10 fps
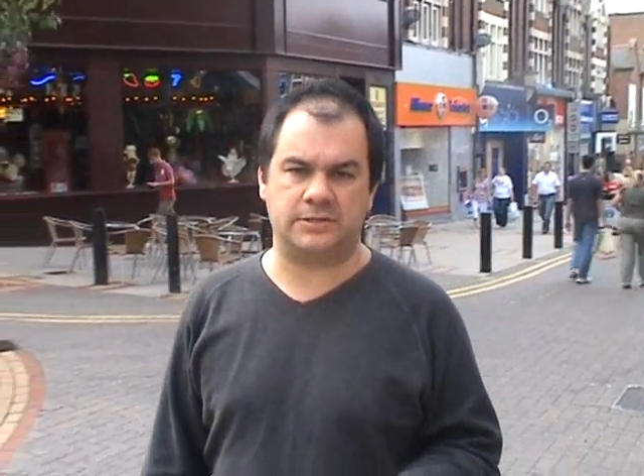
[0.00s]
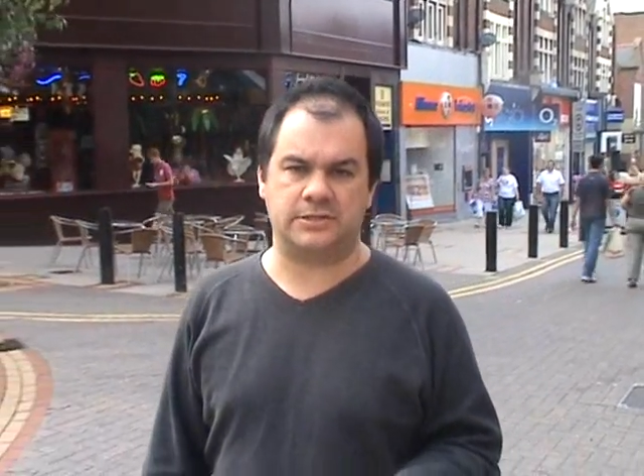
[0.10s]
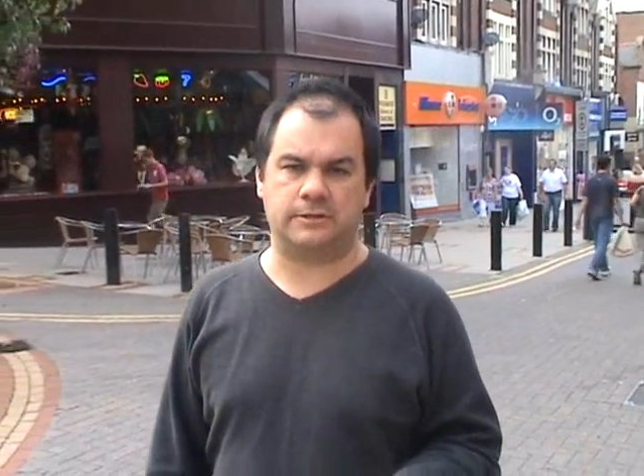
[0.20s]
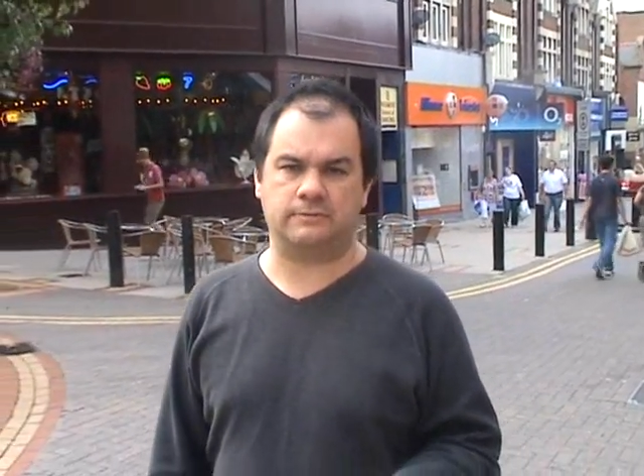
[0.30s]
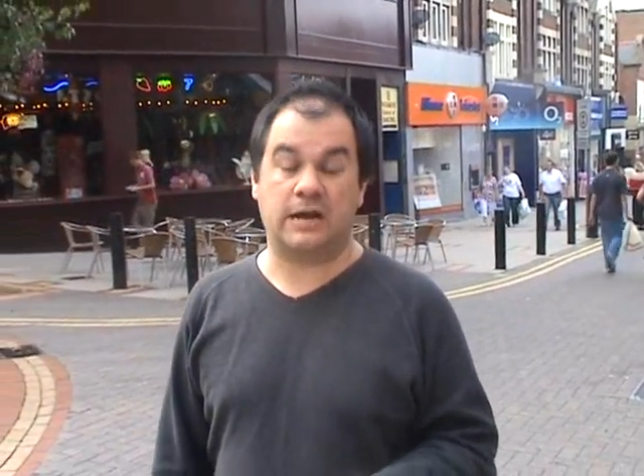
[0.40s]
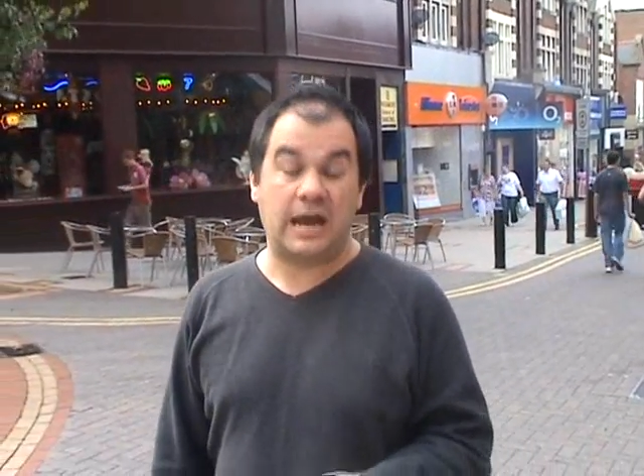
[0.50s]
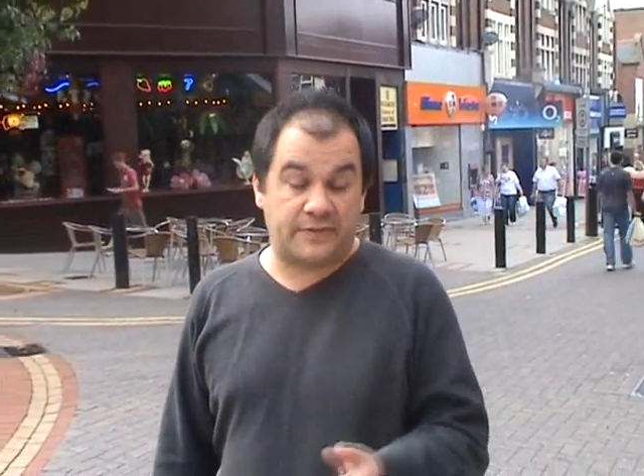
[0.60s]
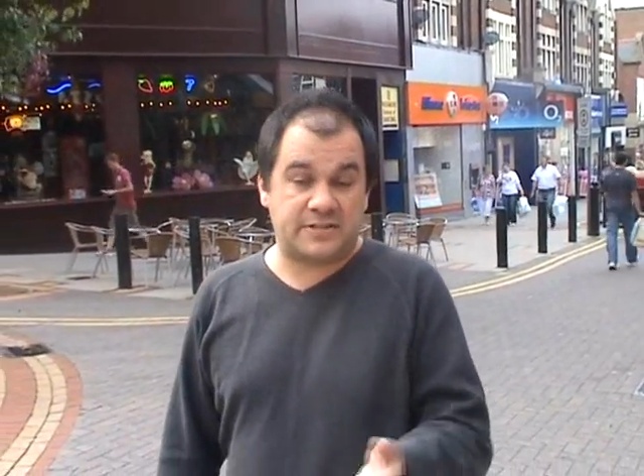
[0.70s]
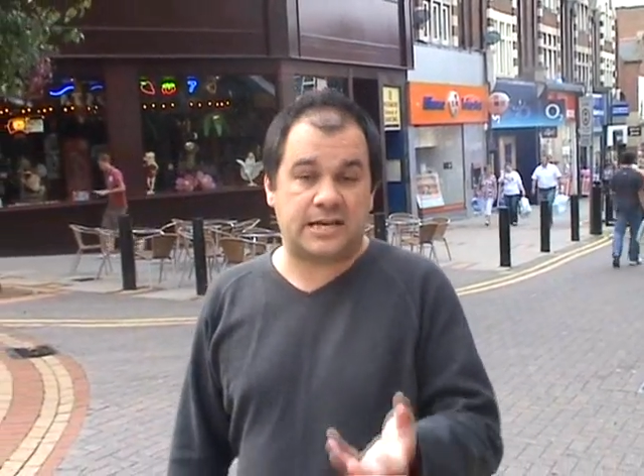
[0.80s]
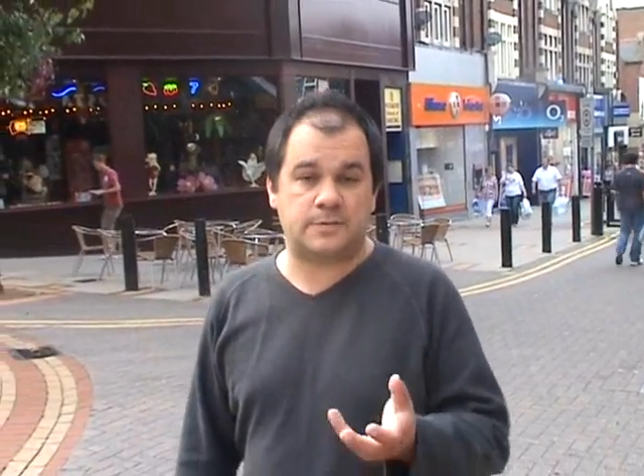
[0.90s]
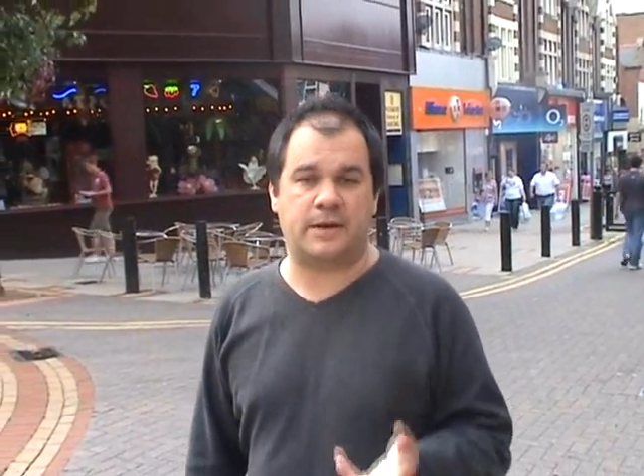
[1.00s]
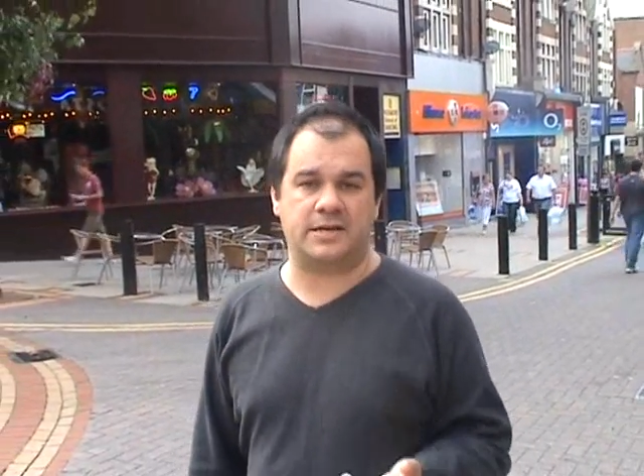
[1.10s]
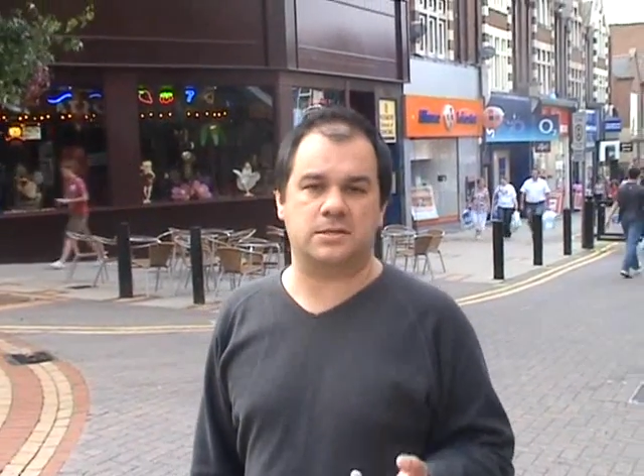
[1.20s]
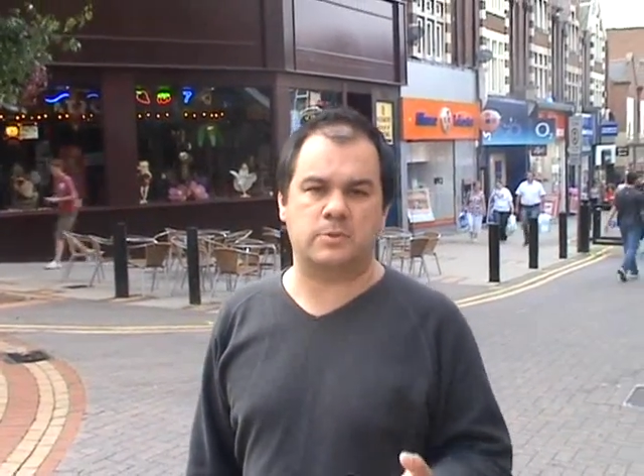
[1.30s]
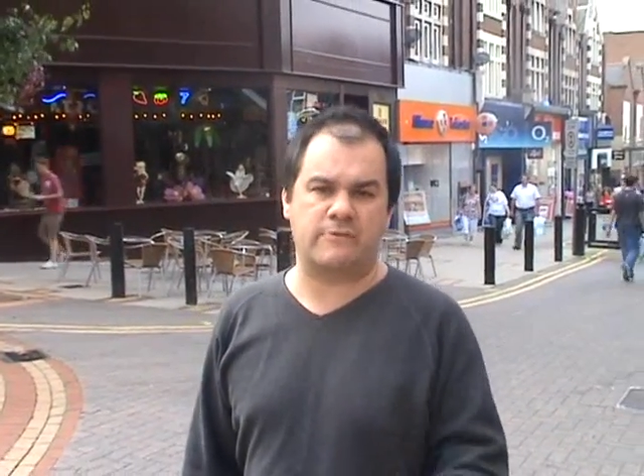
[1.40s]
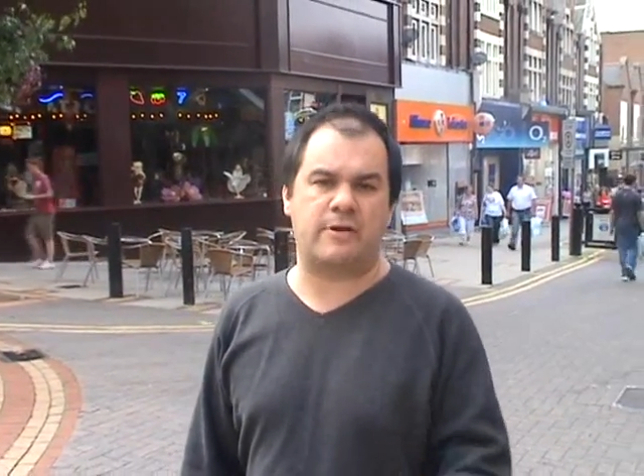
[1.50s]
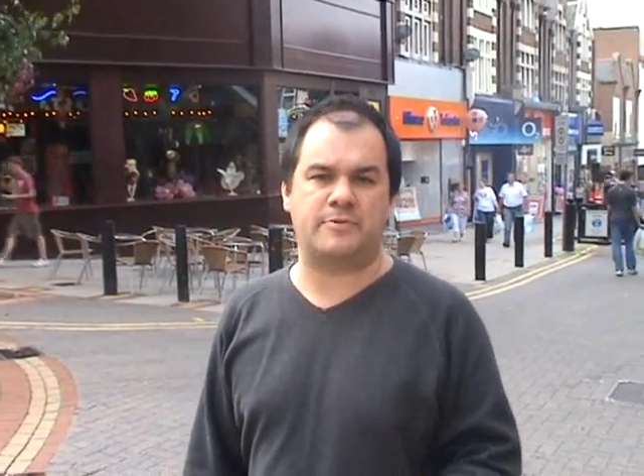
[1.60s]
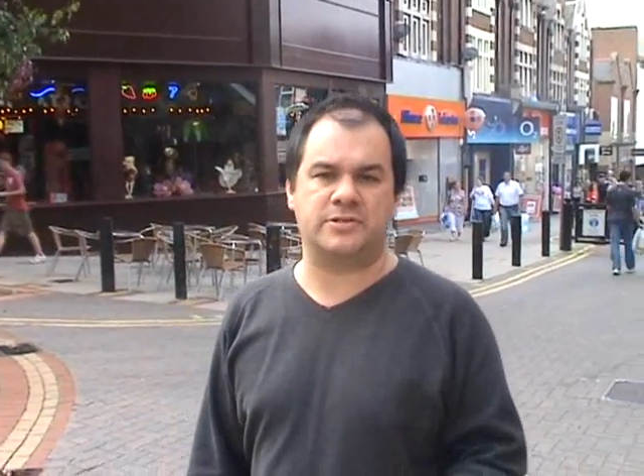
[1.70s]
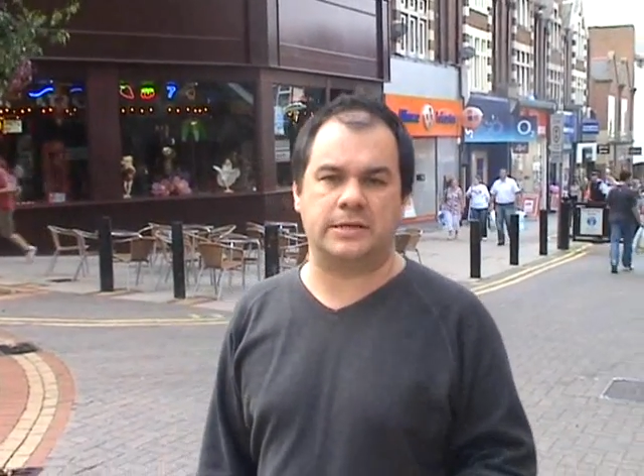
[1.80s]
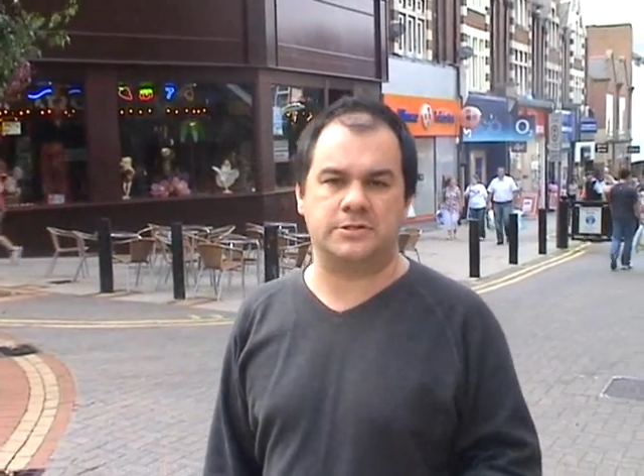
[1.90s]
under and the taxpayers that we
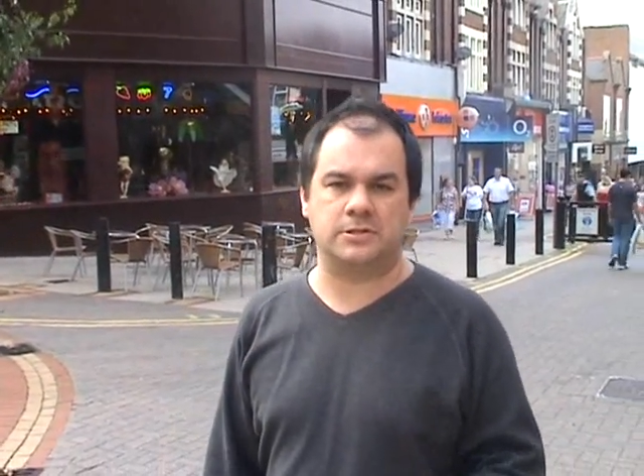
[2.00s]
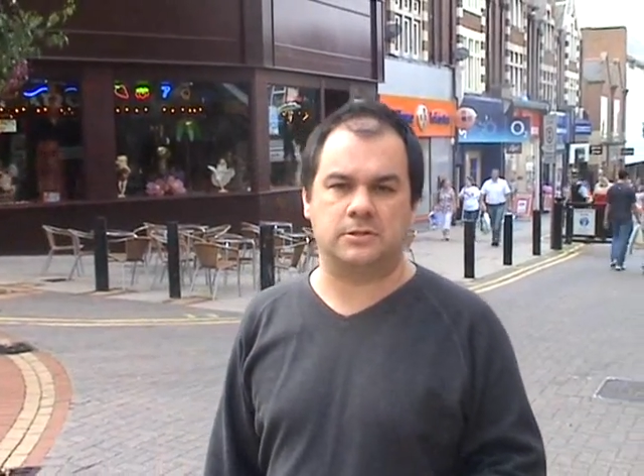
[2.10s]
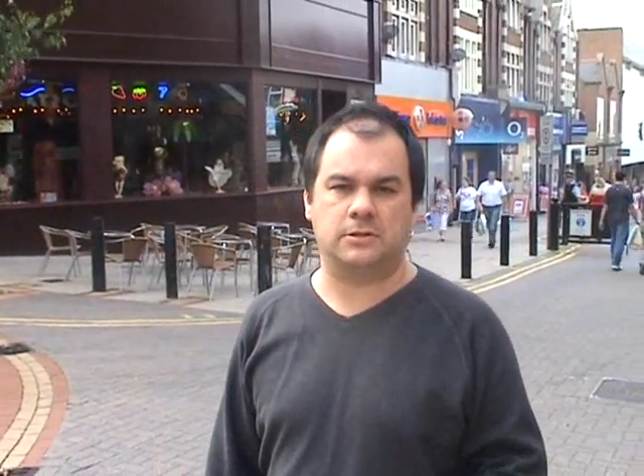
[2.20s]
represent.